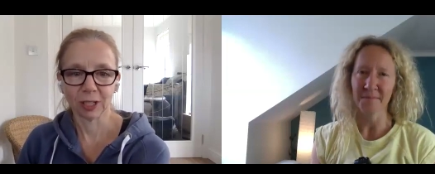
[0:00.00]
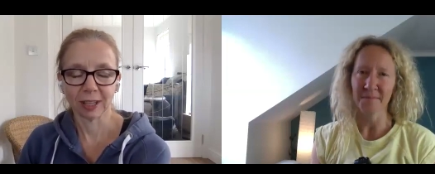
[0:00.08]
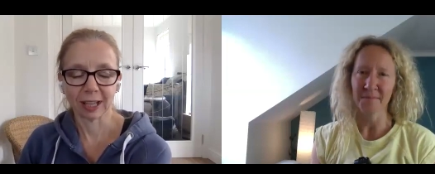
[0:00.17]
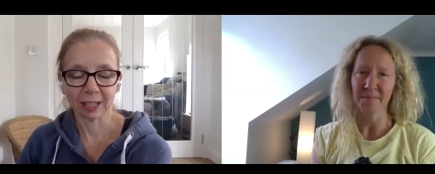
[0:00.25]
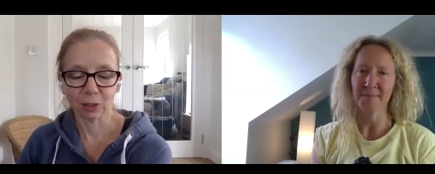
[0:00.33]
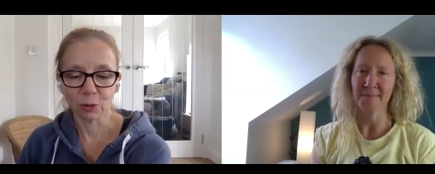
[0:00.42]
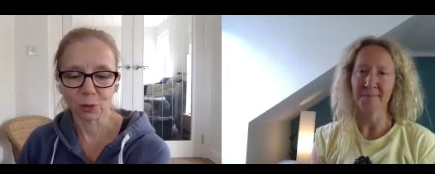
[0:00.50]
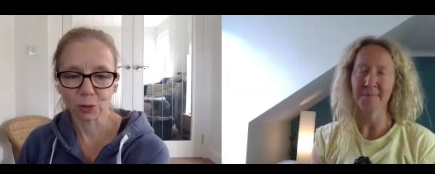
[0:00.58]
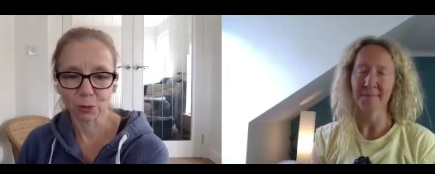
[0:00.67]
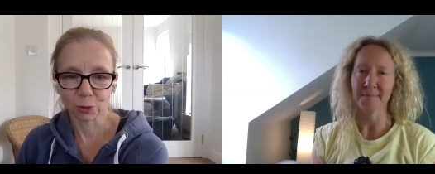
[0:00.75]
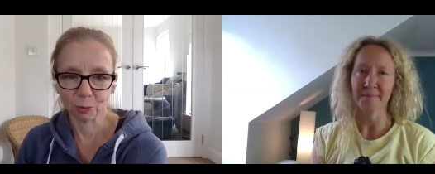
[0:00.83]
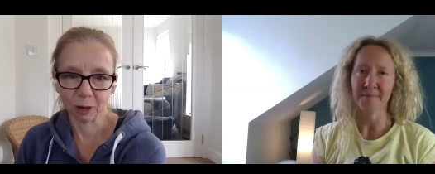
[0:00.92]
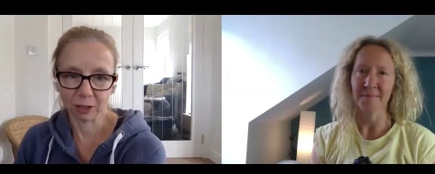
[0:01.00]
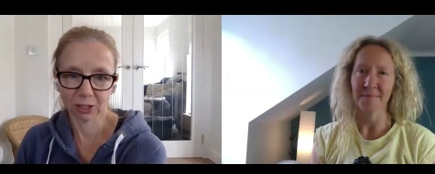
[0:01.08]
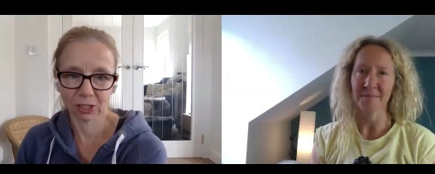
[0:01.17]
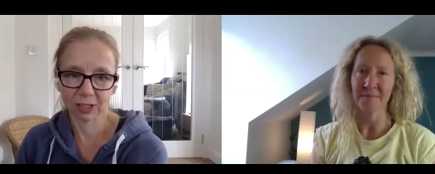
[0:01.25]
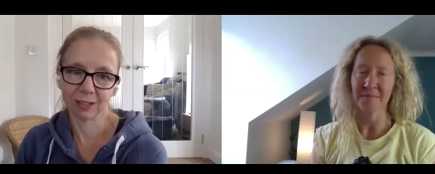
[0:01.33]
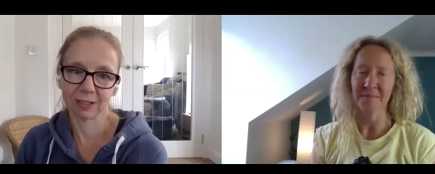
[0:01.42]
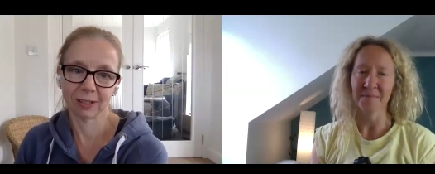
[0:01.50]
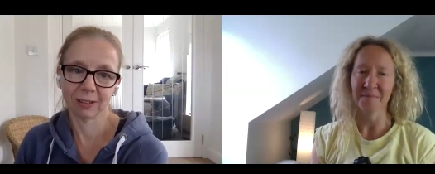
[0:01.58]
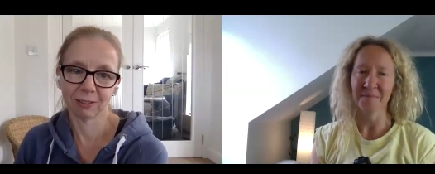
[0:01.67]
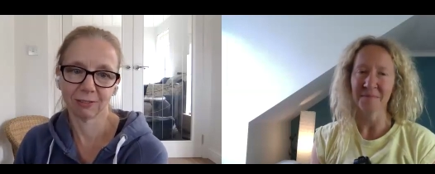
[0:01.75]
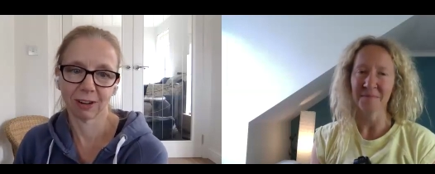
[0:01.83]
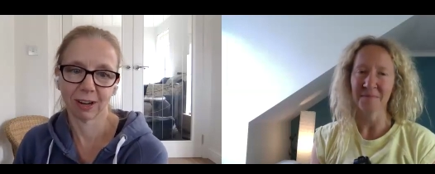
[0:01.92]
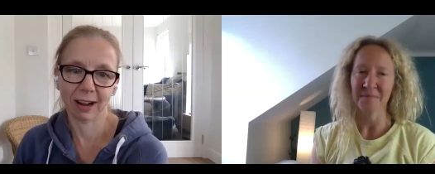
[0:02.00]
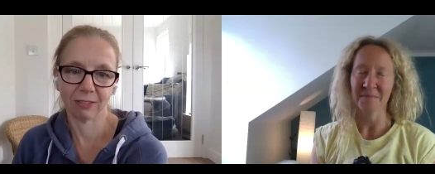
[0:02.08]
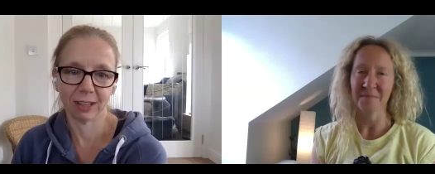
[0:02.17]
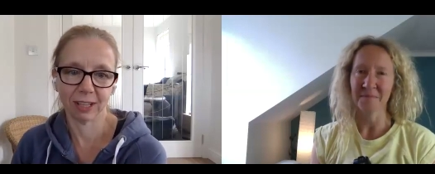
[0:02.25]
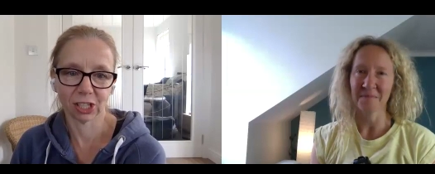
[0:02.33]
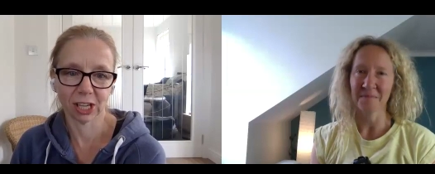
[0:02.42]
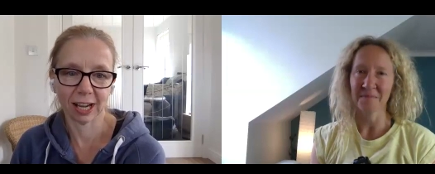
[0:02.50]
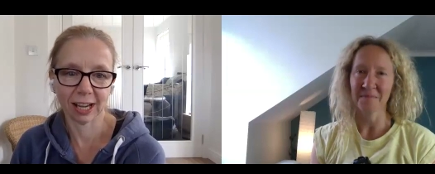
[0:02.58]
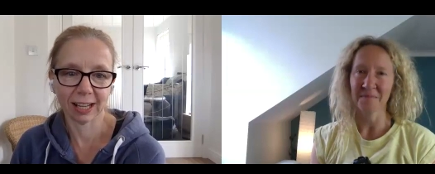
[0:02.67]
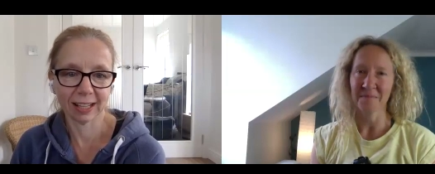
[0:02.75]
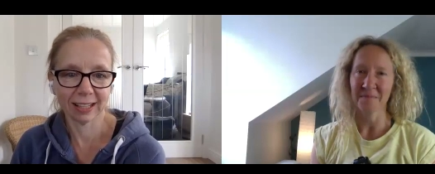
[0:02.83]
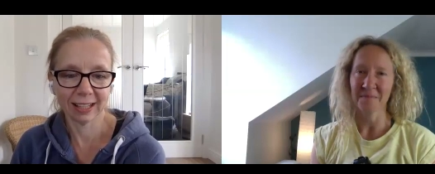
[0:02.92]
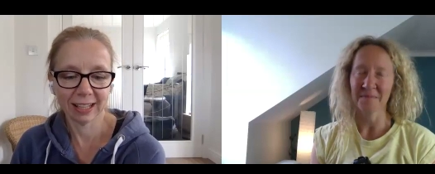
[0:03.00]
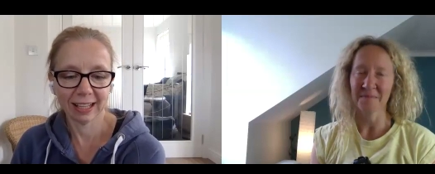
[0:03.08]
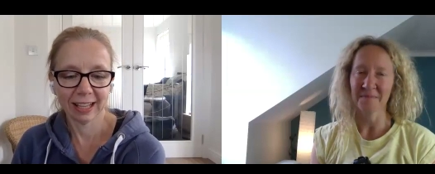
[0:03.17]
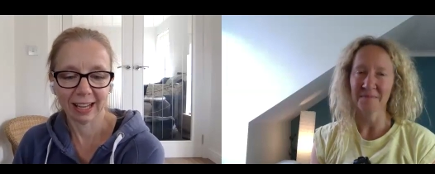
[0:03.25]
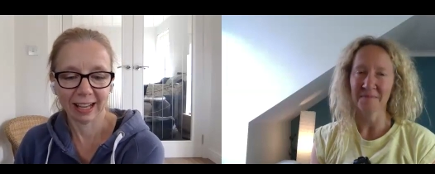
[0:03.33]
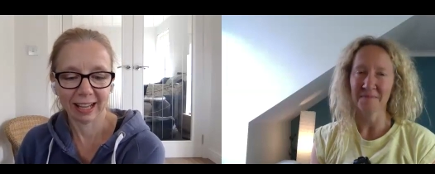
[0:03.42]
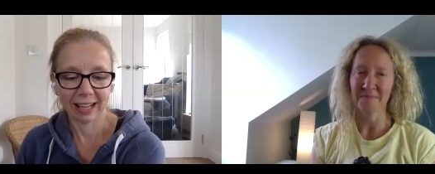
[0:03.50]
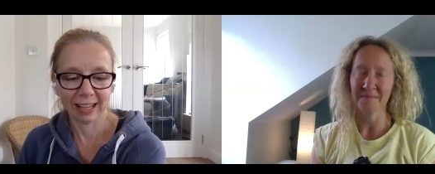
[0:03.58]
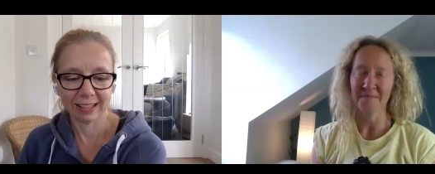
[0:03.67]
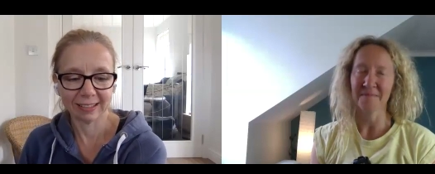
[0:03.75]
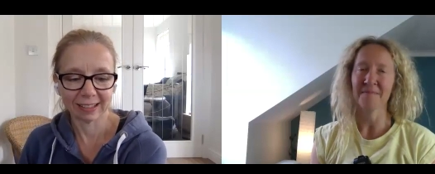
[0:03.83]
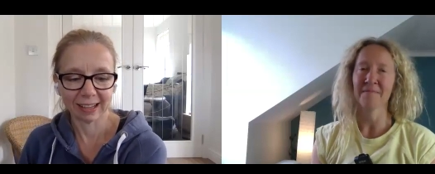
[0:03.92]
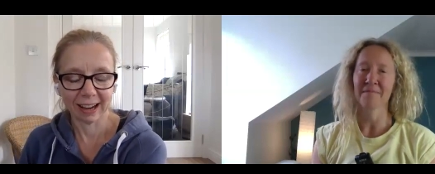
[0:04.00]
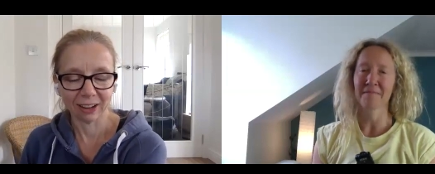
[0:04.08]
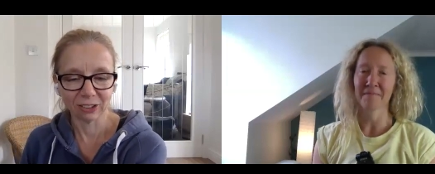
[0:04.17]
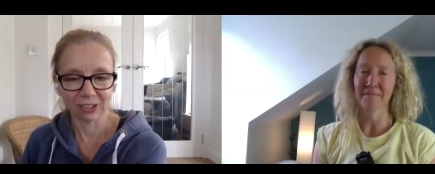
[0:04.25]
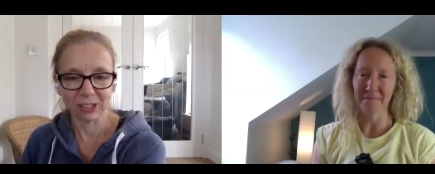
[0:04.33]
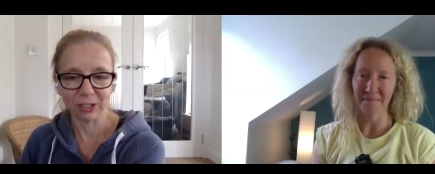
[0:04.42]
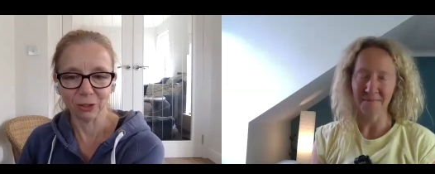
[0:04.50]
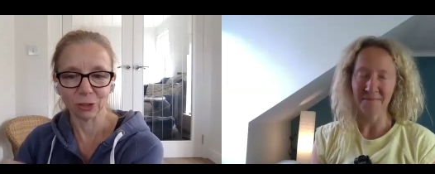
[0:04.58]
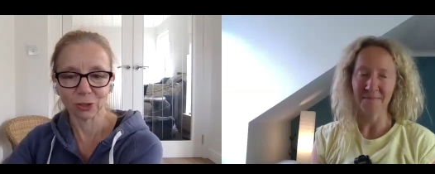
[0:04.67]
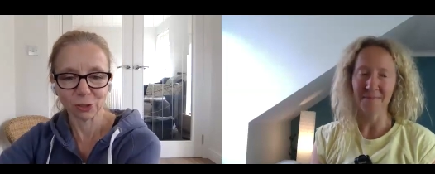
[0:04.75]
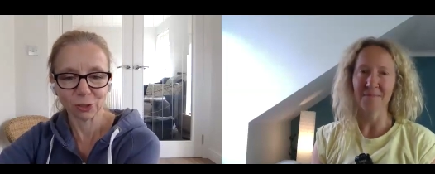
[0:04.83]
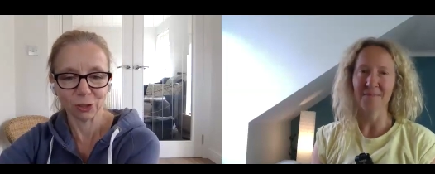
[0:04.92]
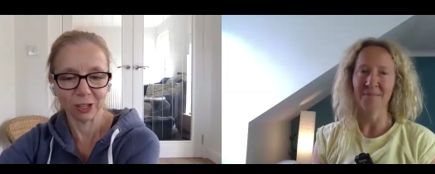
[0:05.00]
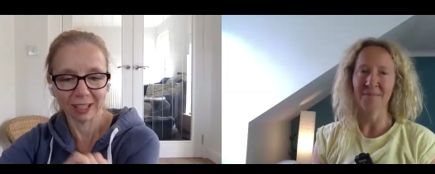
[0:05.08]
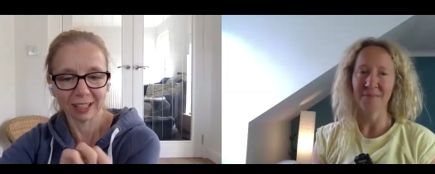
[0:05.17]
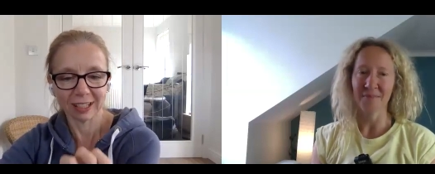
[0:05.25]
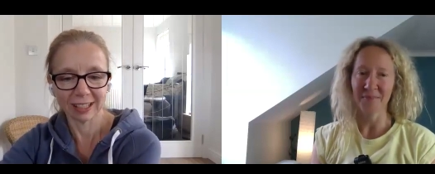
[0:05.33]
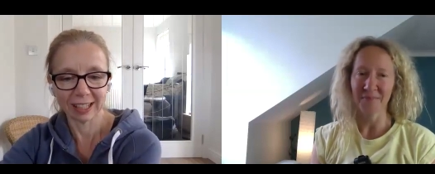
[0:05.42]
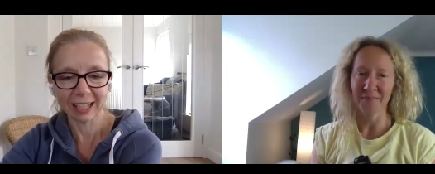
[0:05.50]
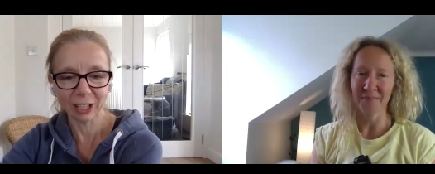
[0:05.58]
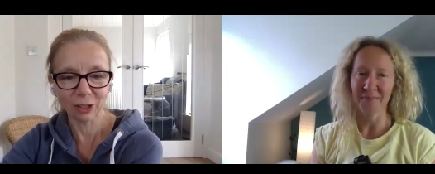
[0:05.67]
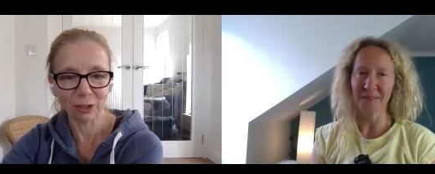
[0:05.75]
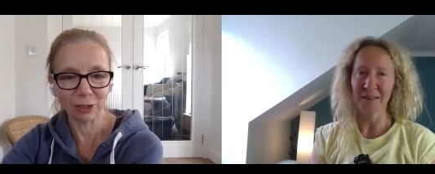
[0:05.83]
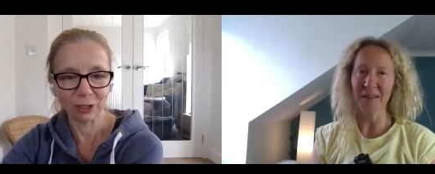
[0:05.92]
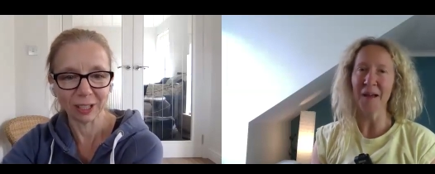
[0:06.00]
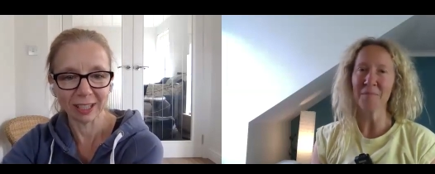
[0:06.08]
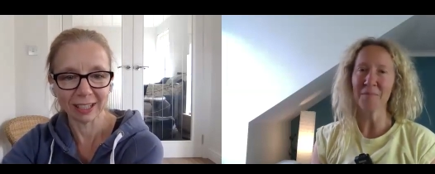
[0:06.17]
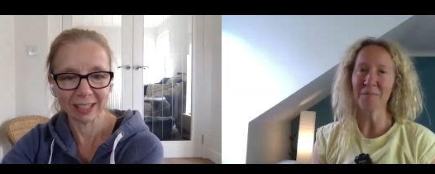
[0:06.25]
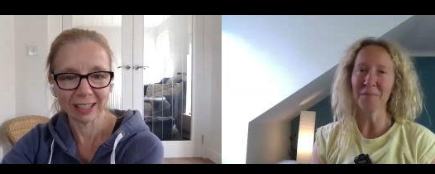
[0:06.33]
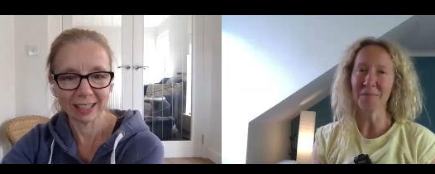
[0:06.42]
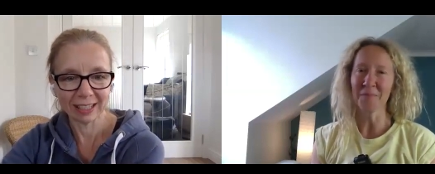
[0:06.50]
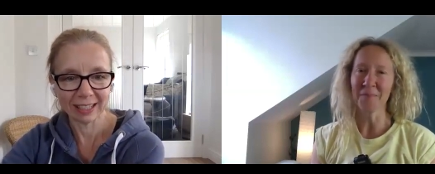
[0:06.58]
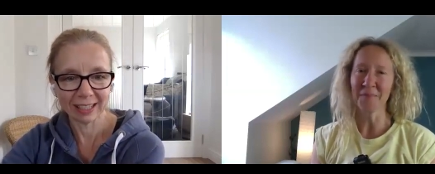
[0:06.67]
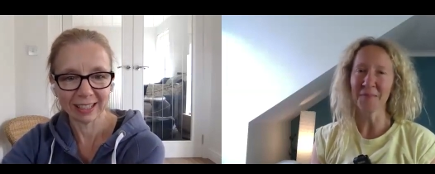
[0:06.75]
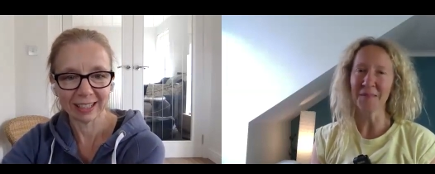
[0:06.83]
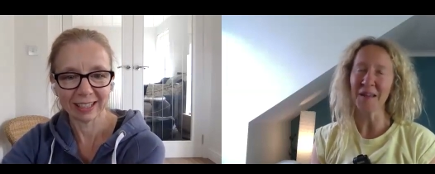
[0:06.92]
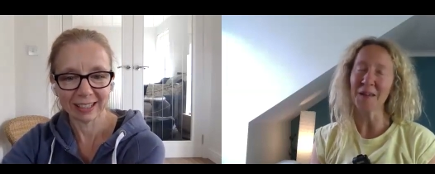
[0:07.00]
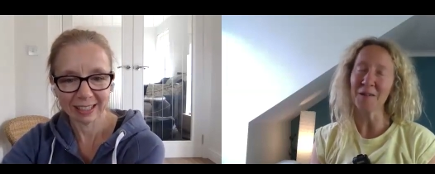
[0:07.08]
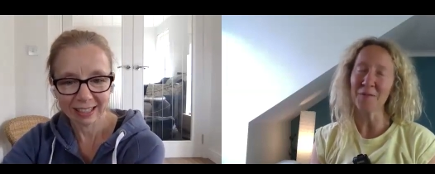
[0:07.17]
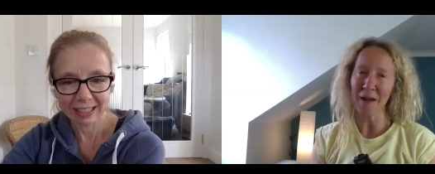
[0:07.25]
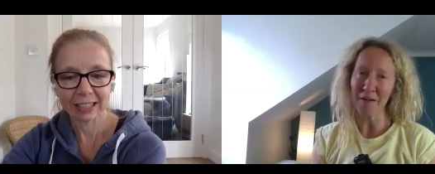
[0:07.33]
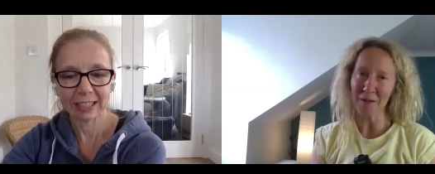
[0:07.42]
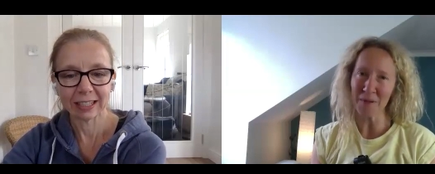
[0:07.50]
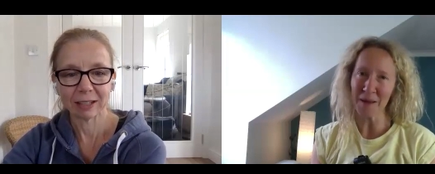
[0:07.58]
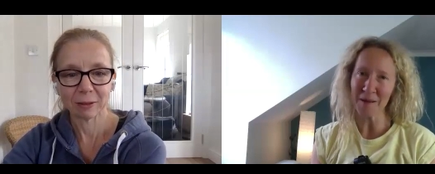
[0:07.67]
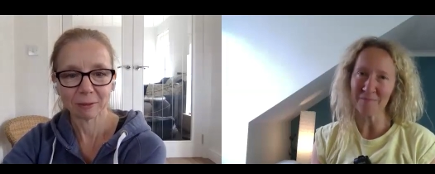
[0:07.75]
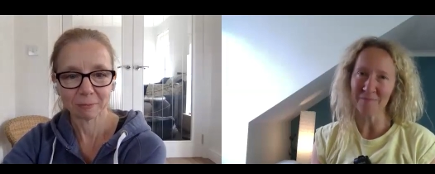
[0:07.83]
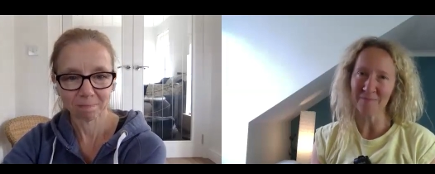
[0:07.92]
Speaker 1: Lucie, thank you so much for having the chat, and I'll see you soon. Thank yeah. you. Thank you for having me.